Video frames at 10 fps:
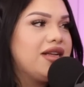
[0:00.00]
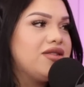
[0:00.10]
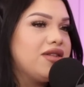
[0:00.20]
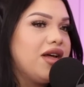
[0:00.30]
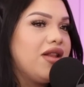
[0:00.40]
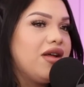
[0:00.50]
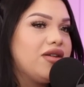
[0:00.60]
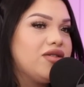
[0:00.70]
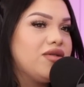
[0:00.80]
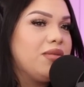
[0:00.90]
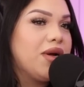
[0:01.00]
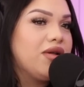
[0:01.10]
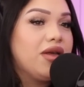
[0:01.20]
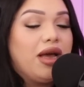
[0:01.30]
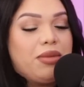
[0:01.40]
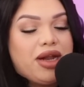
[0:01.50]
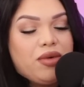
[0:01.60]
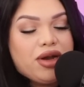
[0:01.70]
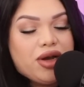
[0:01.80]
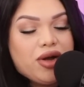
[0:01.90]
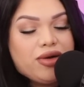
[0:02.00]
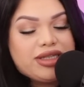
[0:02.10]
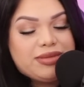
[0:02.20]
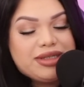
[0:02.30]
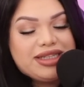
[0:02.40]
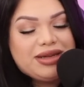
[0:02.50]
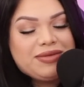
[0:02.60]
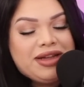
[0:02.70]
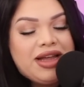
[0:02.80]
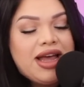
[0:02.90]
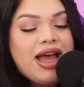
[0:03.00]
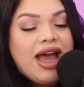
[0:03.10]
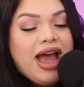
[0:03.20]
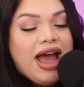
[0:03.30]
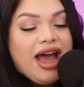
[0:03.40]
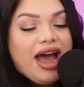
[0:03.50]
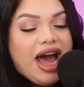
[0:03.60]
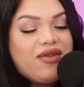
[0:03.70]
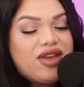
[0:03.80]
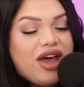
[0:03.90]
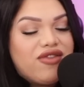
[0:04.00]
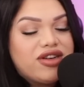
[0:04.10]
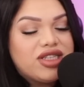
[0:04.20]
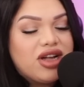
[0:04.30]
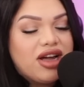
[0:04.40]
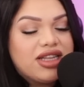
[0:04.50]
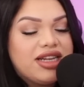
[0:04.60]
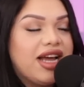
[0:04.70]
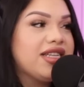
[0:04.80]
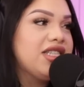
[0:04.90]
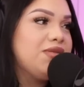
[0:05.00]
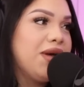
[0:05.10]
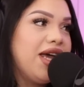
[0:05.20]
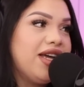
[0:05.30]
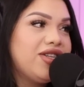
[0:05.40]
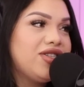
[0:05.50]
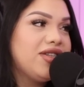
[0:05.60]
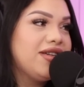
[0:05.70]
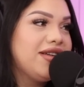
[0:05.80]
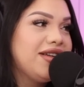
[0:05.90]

I do that a lot too, apparently. I mean, I wouldn't know because I'm asleep, man. Have you ever stalked an ex's page?